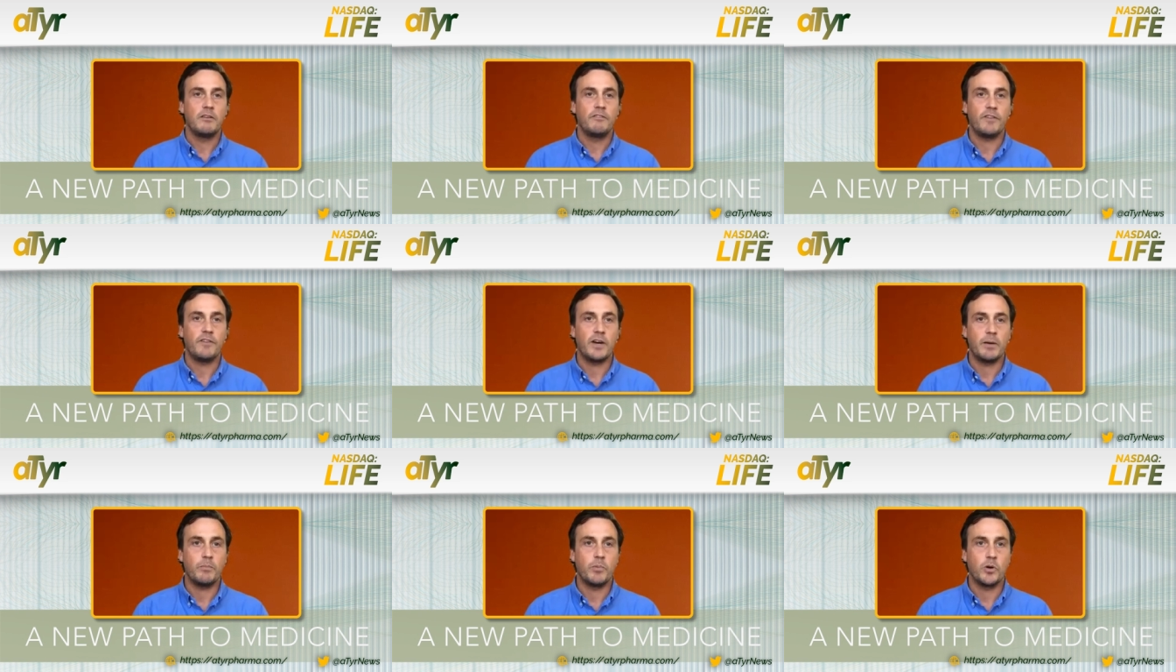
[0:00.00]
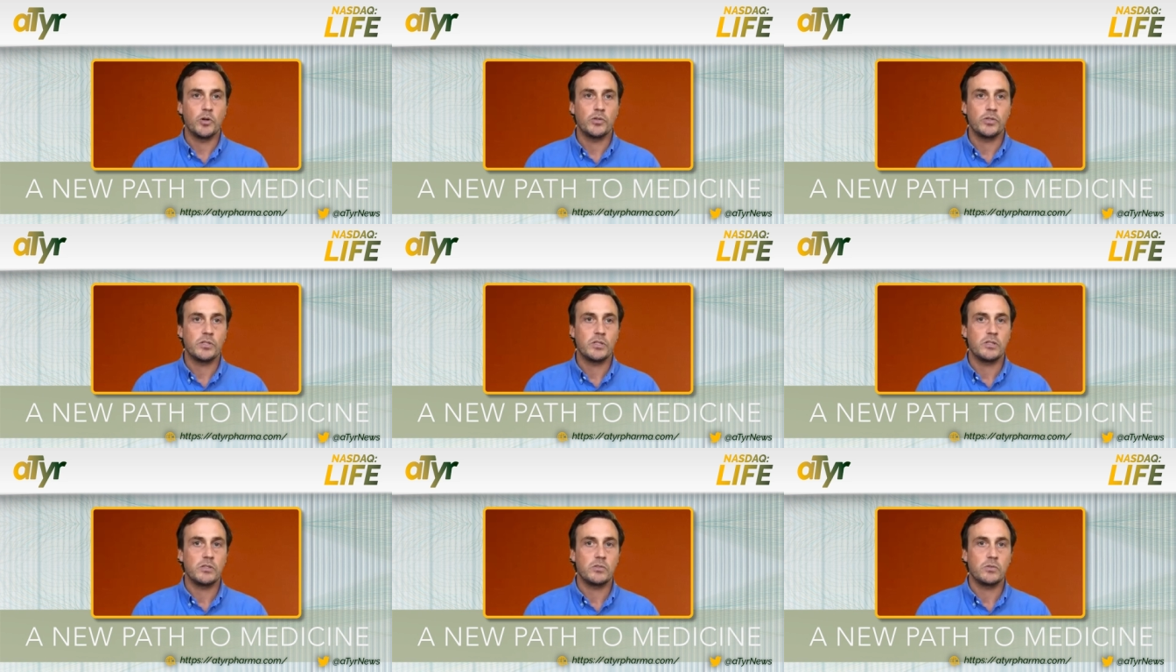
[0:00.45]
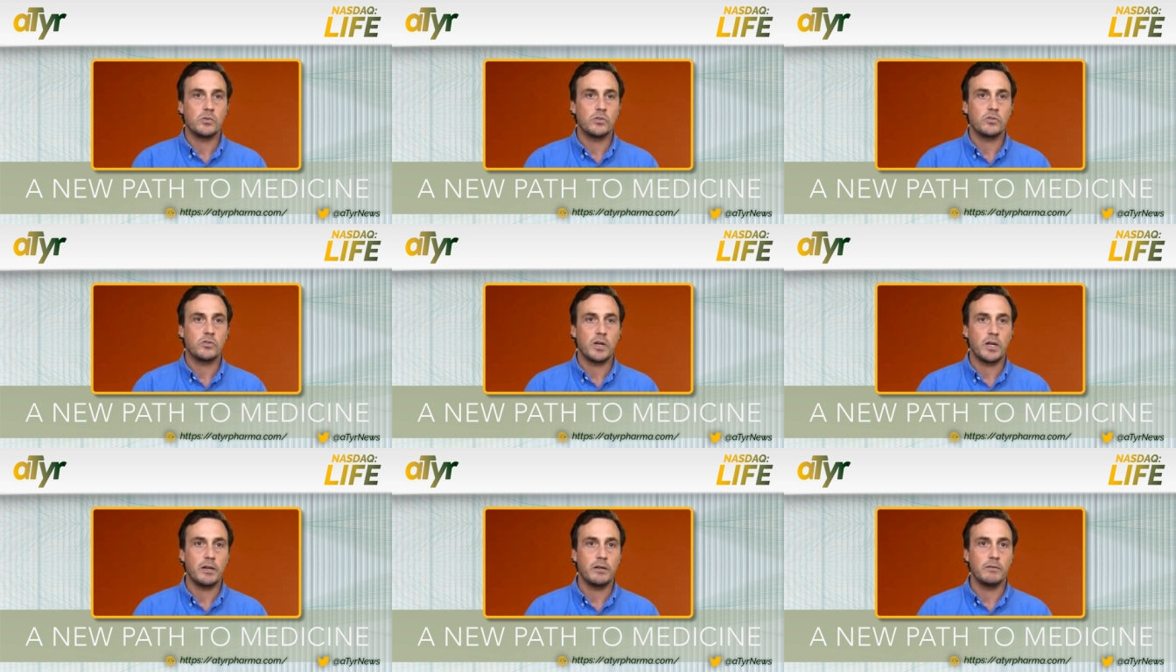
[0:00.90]
fibrosis or
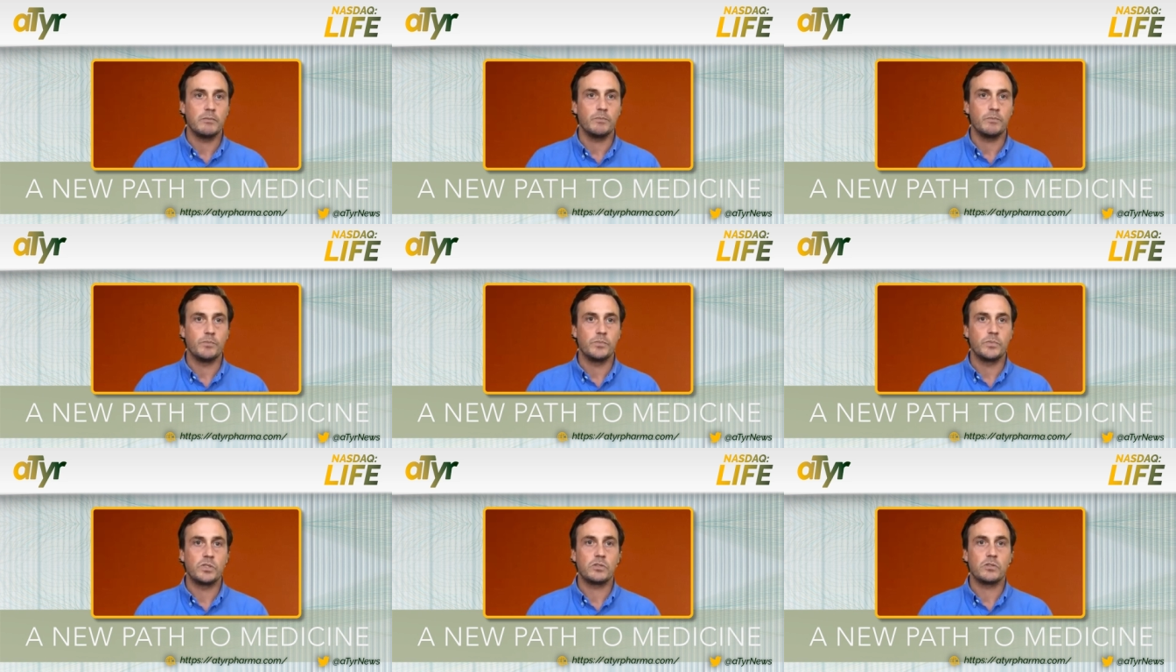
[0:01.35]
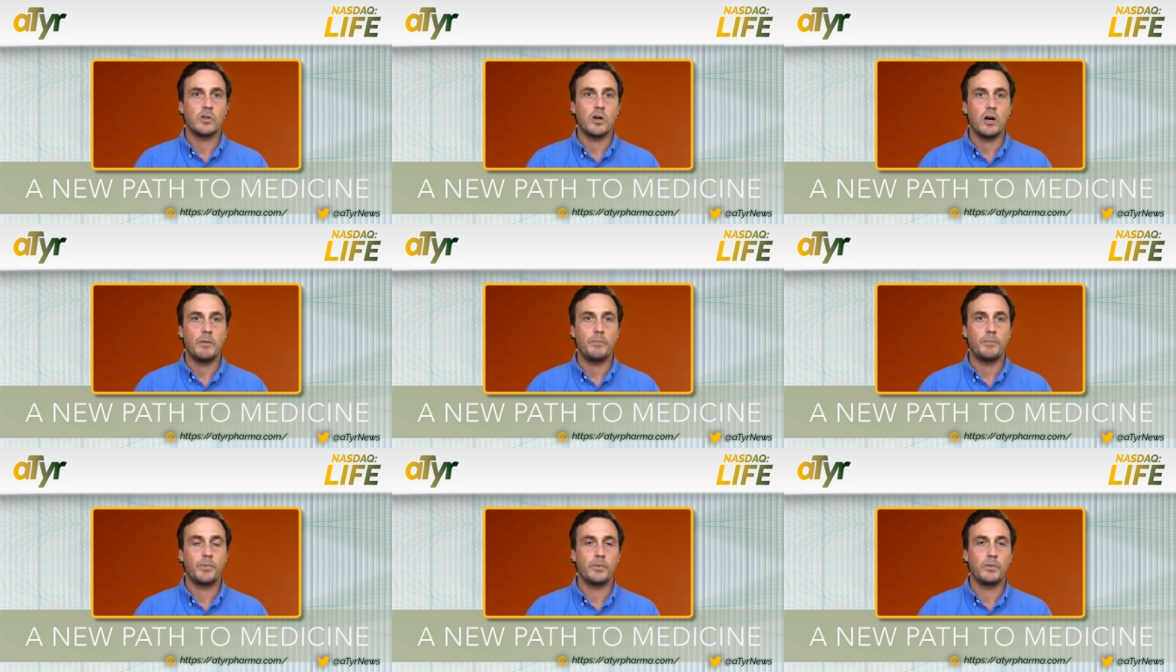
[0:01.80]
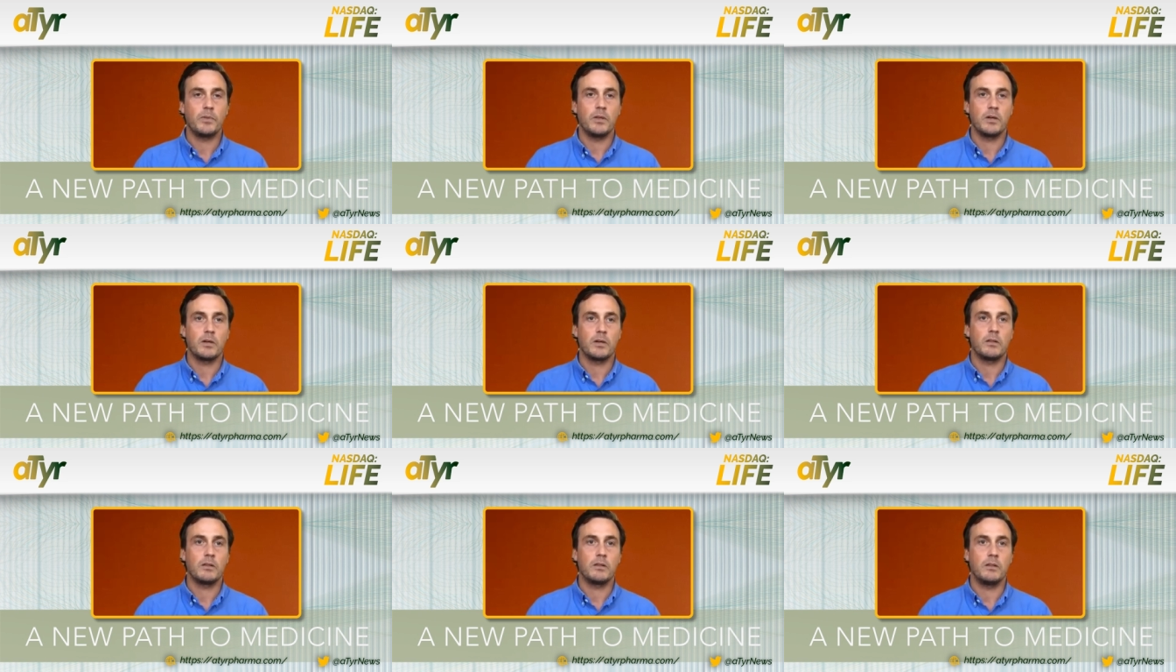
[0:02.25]
trying to stop
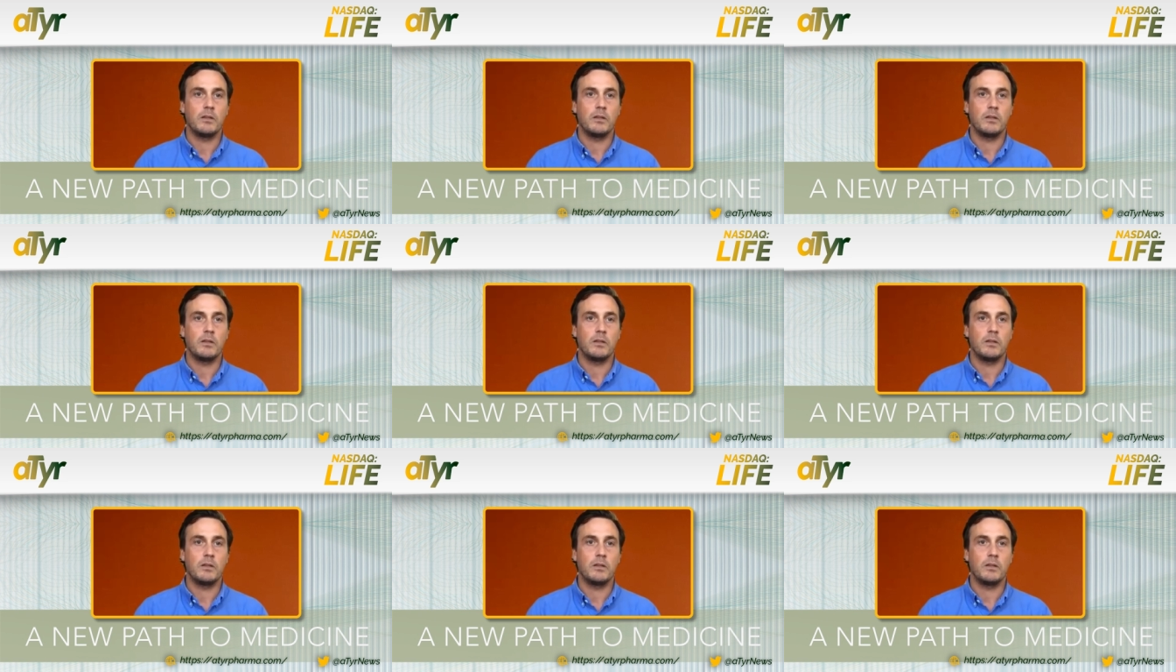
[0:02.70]
the,